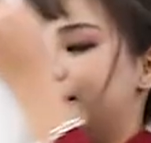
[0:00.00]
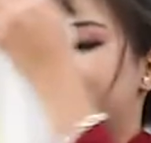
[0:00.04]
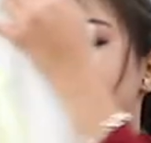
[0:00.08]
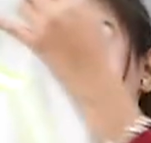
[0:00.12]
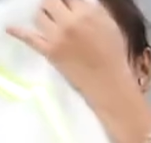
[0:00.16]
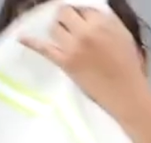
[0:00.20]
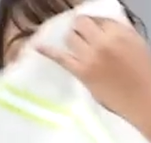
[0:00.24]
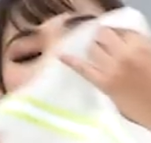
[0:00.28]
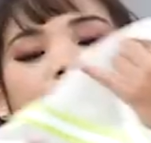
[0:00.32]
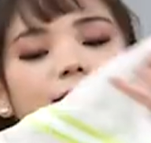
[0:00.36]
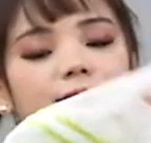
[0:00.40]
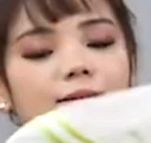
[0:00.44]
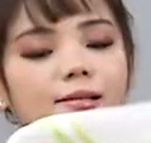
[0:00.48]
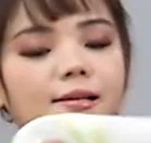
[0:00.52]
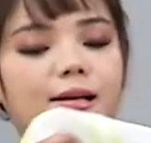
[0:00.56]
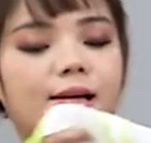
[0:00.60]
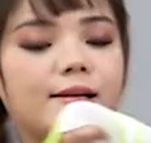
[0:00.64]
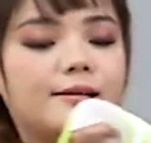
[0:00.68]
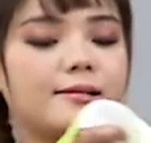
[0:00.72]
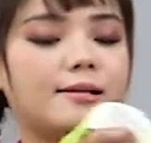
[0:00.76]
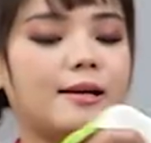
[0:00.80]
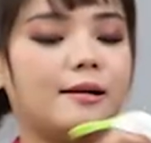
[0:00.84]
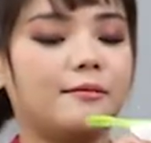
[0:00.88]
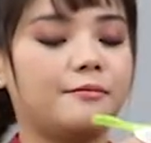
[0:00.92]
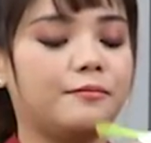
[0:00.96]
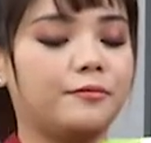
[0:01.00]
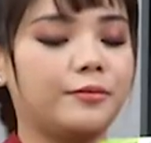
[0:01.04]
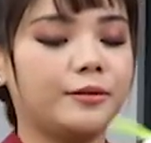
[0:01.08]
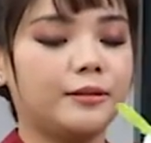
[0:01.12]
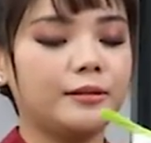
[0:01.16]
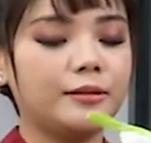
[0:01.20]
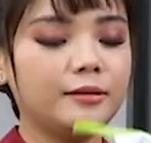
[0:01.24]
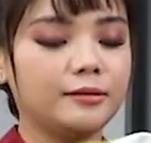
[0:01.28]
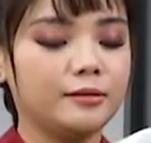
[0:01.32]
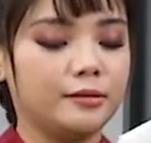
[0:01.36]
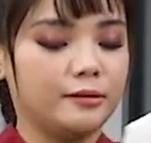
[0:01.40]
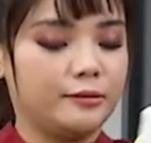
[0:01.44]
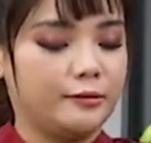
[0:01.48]
this
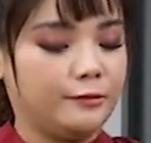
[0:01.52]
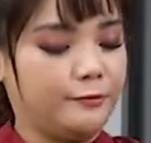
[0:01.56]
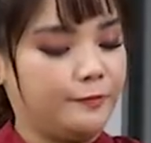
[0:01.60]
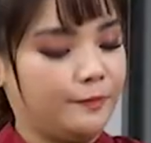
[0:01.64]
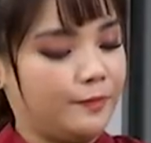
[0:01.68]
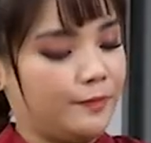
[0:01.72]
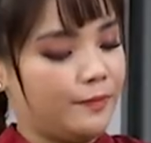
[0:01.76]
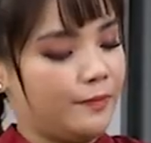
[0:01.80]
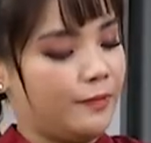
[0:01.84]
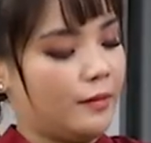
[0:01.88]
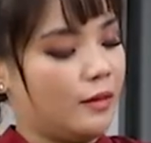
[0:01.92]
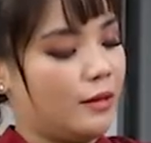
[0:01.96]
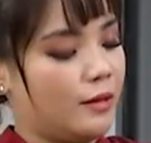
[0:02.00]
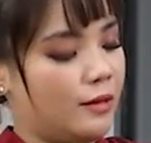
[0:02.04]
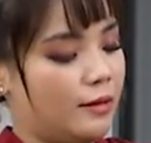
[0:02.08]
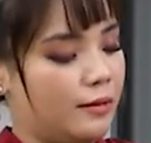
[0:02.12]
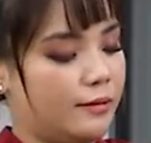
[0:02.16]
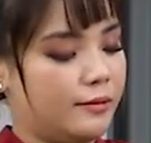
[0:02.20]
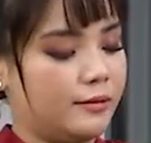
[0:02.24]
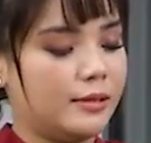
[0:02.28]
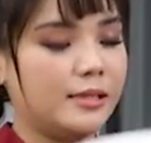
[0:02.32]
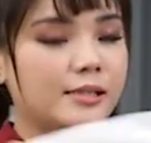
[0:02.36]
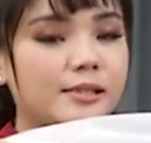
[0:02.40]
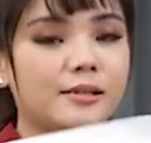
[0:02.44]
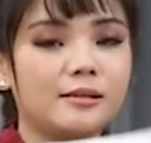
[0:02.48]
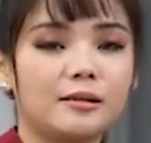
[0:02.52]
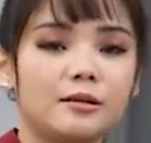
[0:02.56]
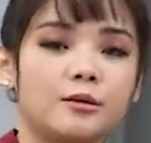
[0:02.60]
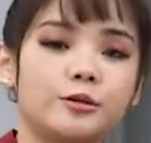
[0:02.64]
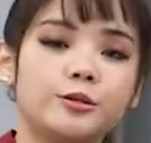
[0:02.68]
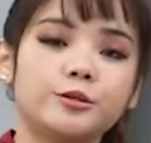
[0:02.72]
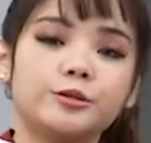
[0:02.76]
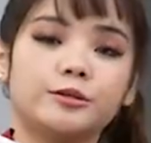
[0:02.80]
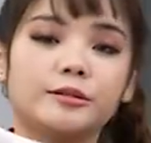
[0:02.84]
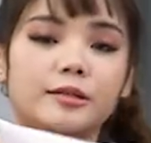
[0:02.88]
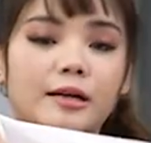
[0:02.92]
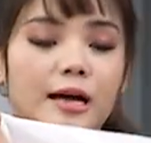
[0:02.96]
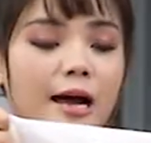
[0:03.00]
example, this
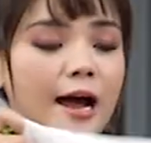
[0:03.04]
cloth,